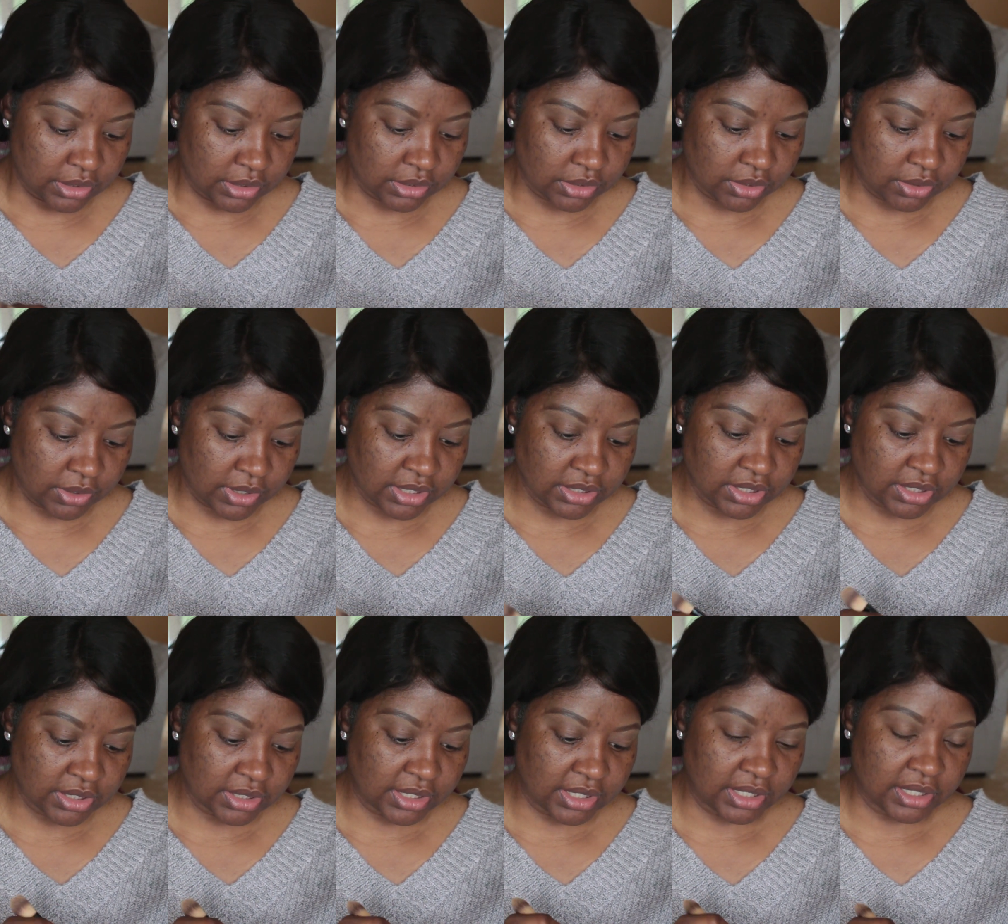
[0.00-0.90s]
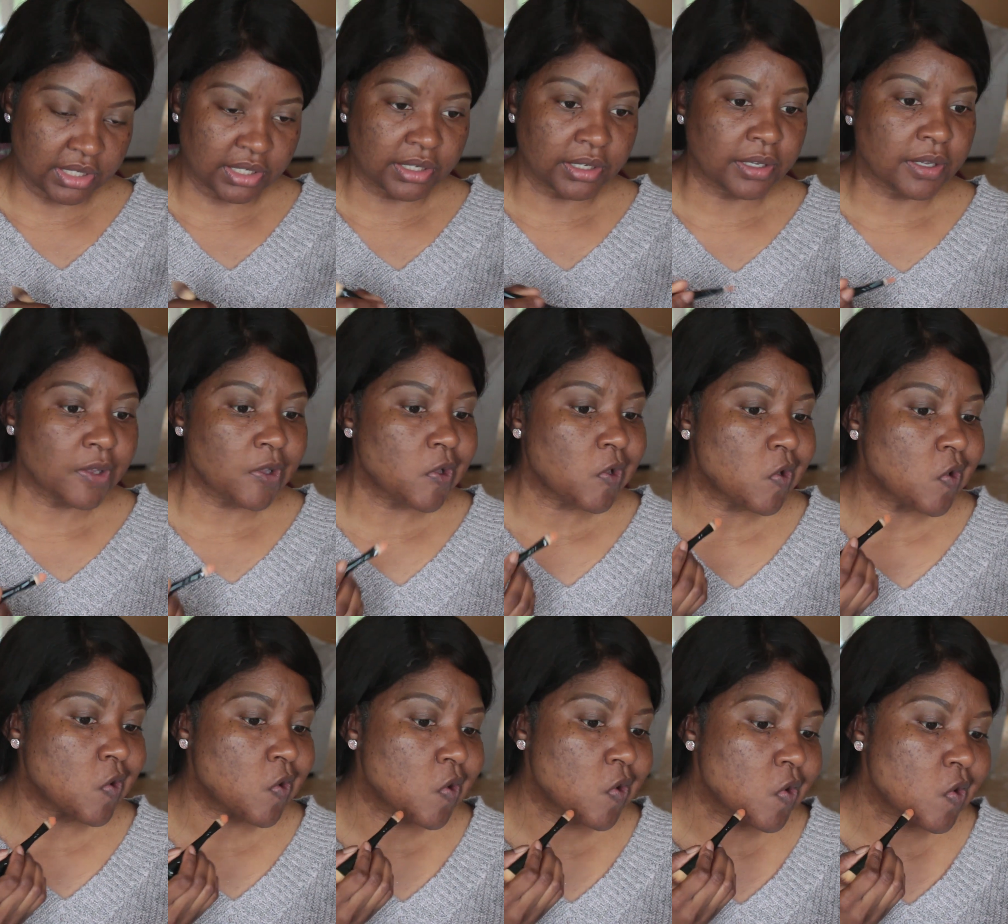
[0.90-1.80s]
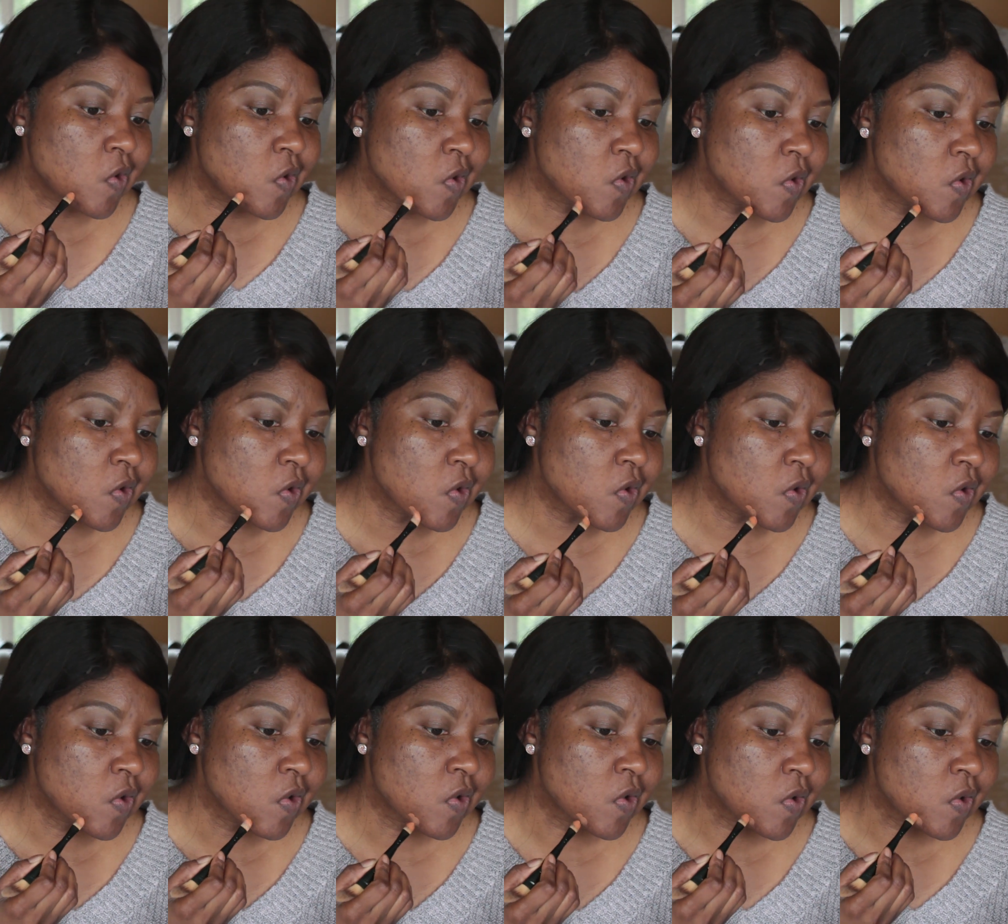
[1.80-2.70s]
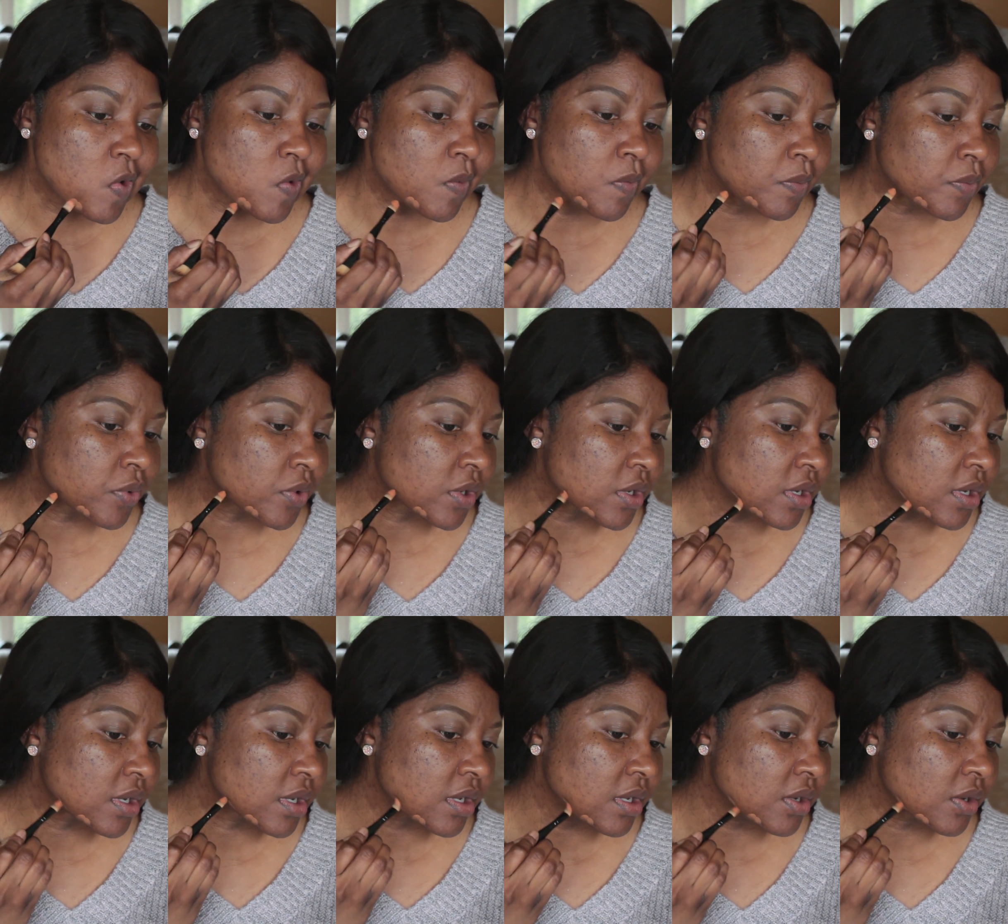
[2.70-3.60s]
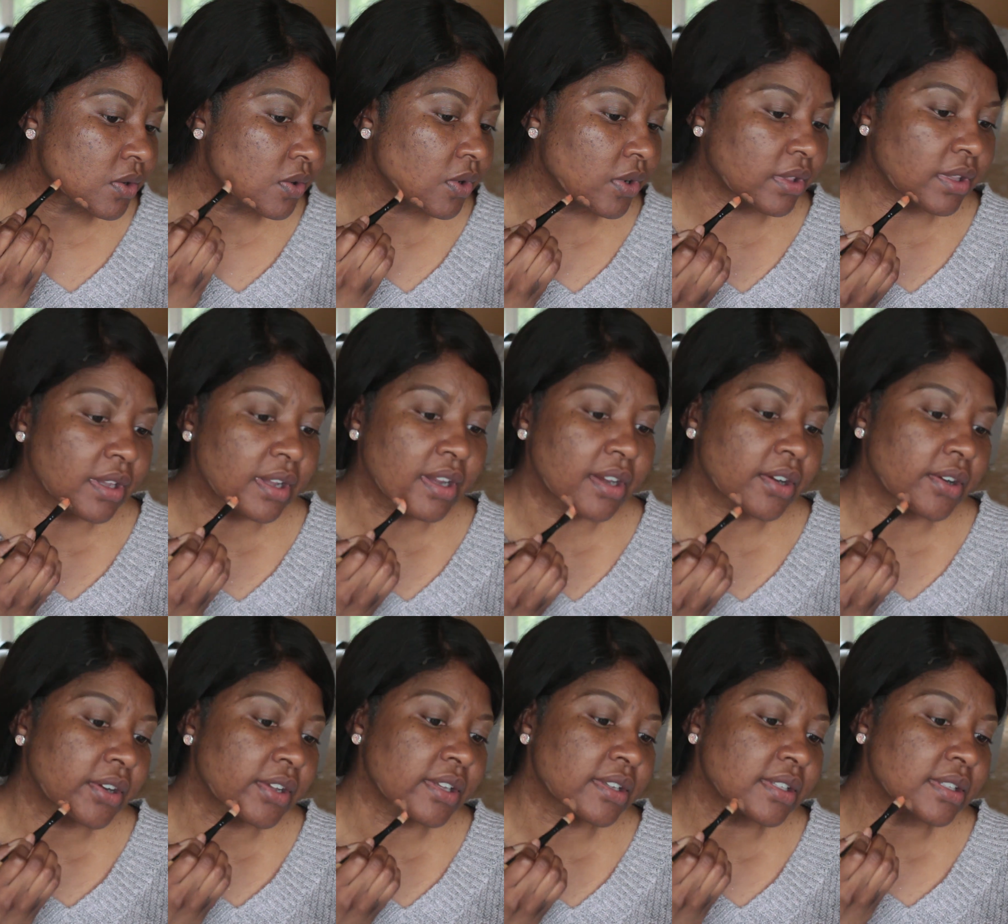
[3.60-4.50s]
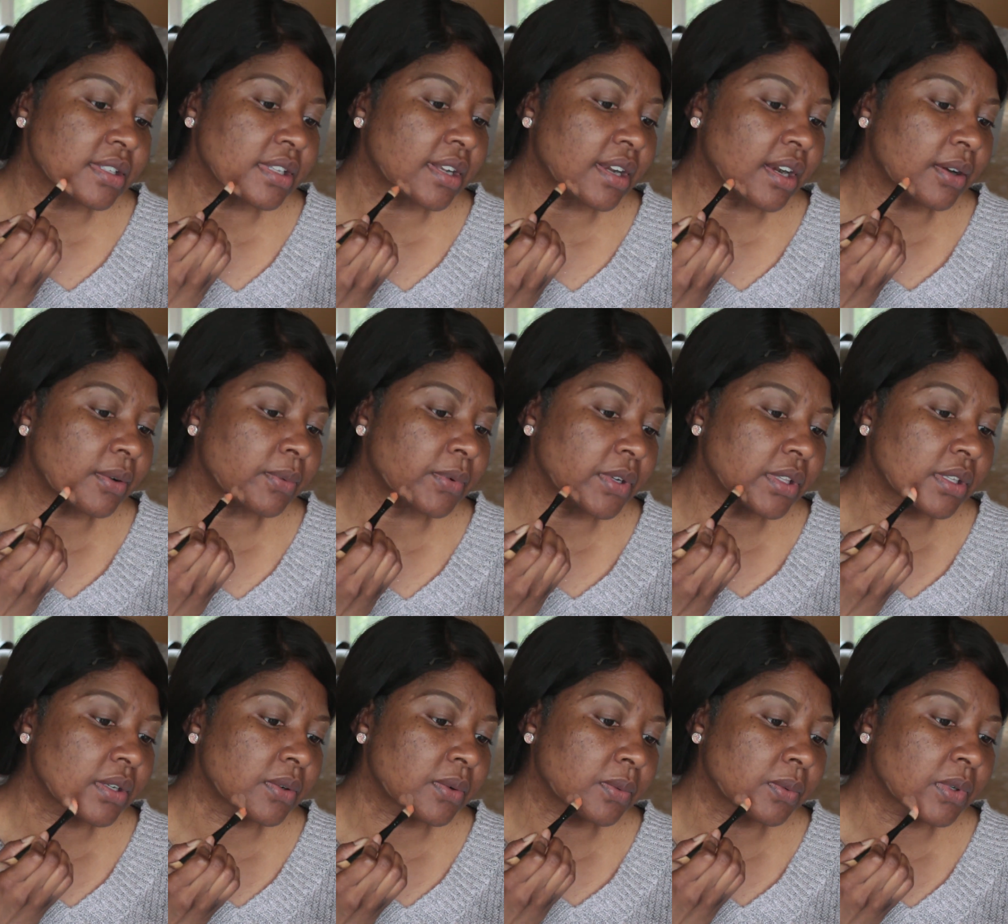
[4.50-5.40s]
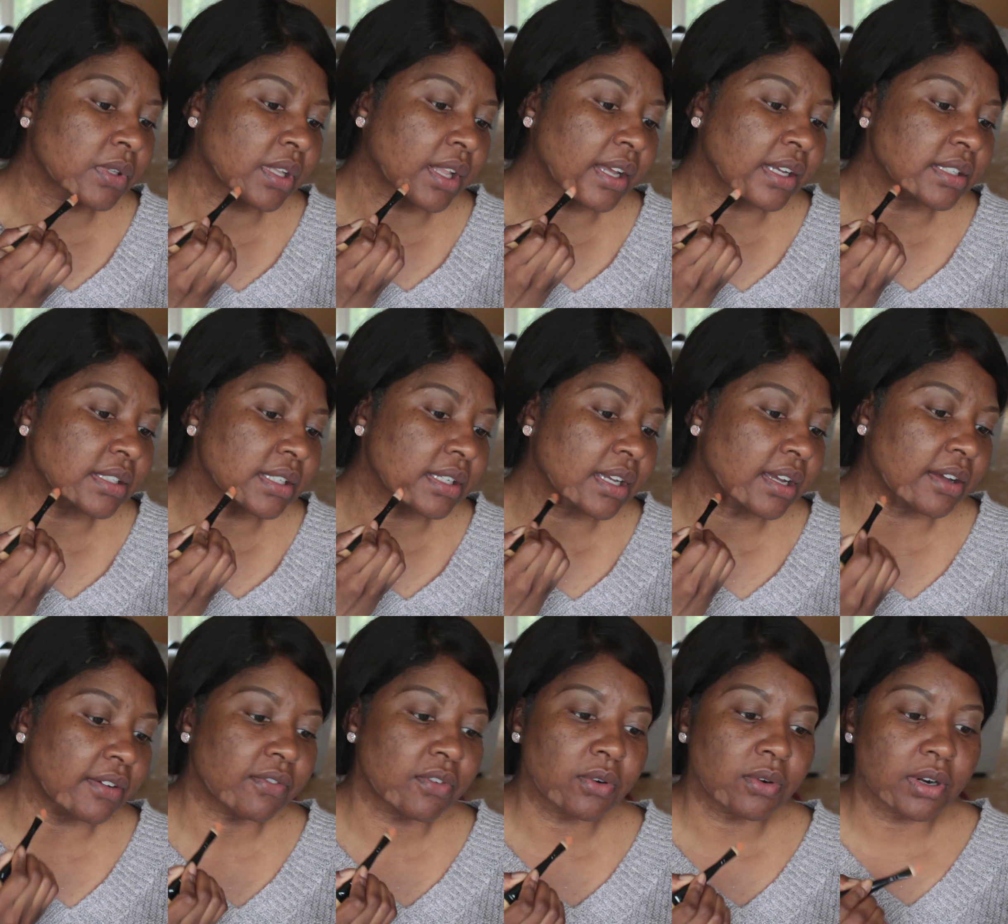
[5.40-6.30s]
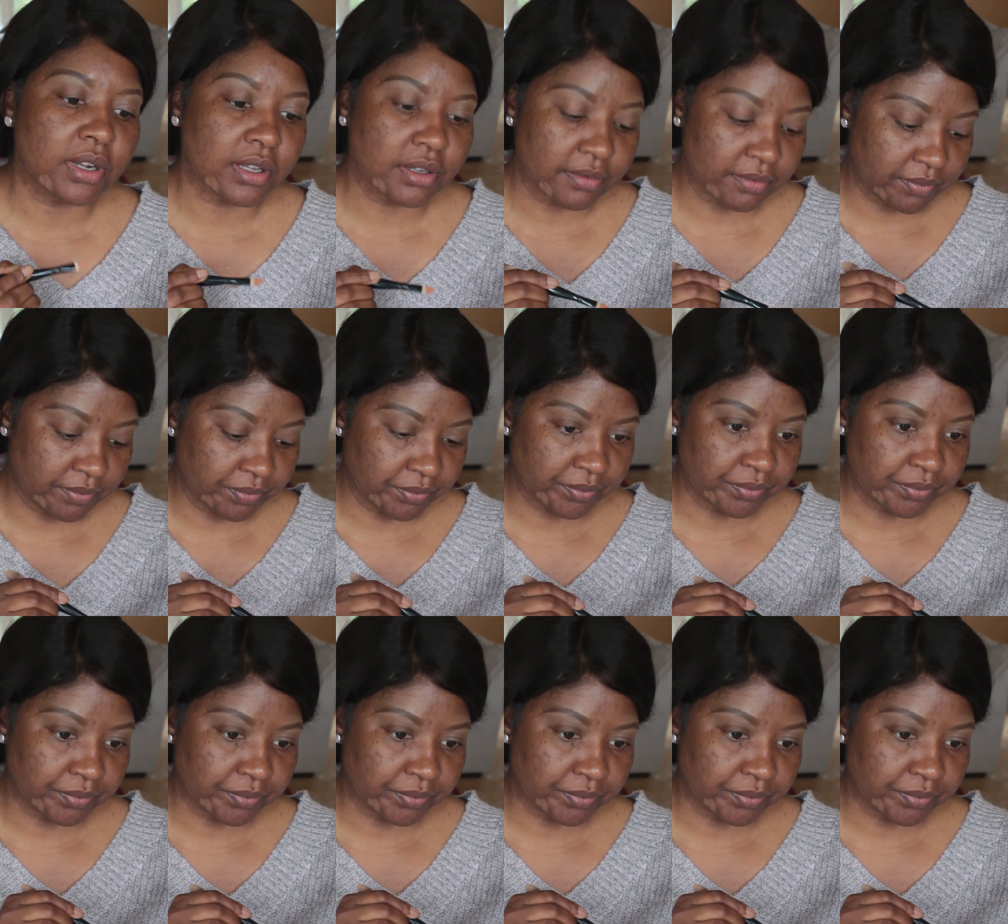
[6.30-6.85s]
So I just get it and put it on the areas that I really would like to cover up.